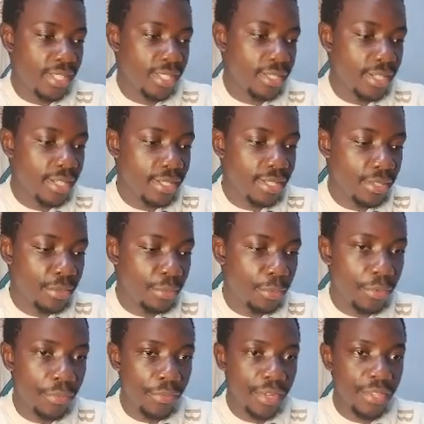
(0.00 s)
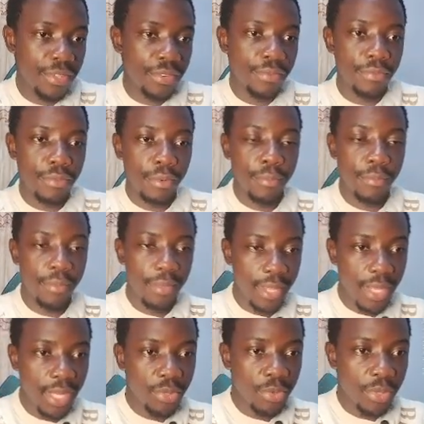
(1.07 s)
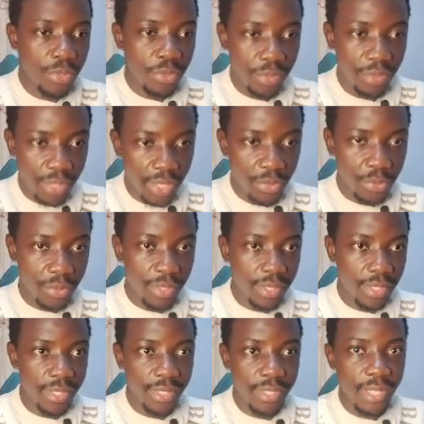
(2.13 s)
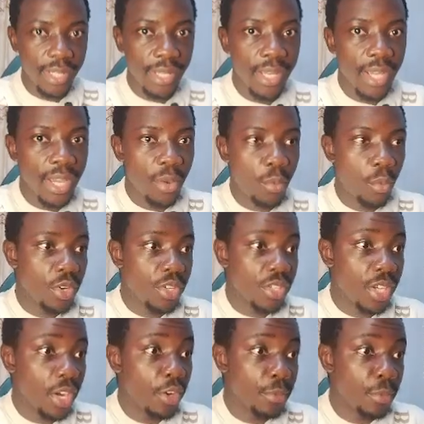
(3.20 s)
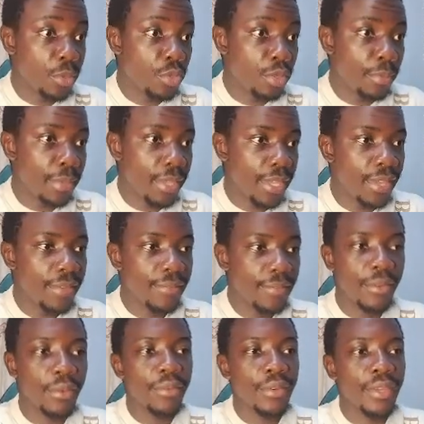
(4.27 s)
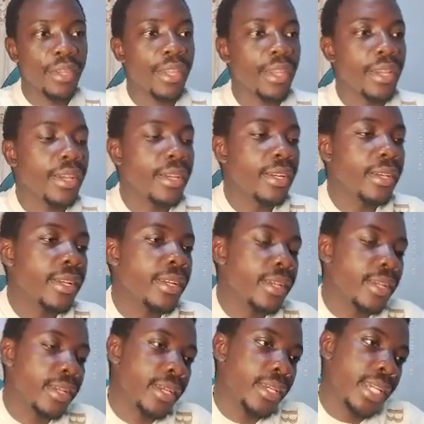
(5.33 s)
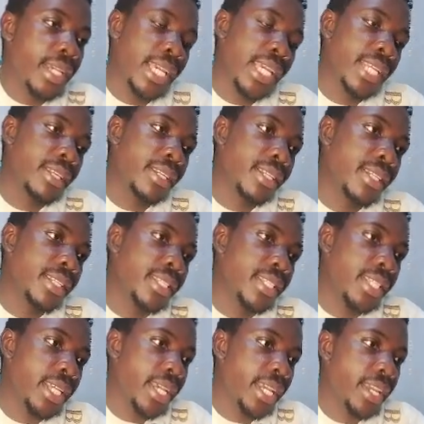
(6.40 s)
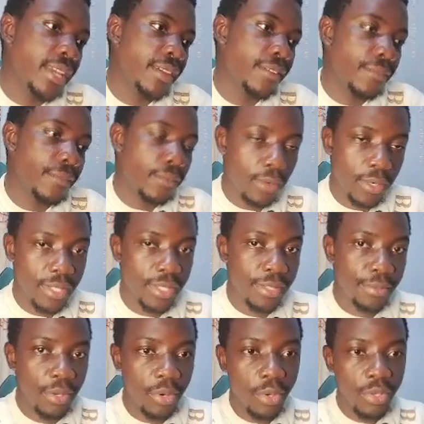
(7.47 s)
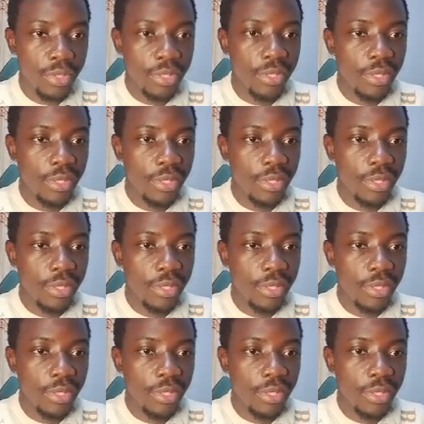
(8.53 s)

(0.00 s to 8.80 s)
let's remove it from that one to that one and see which output will be given over here. And it'll say false, because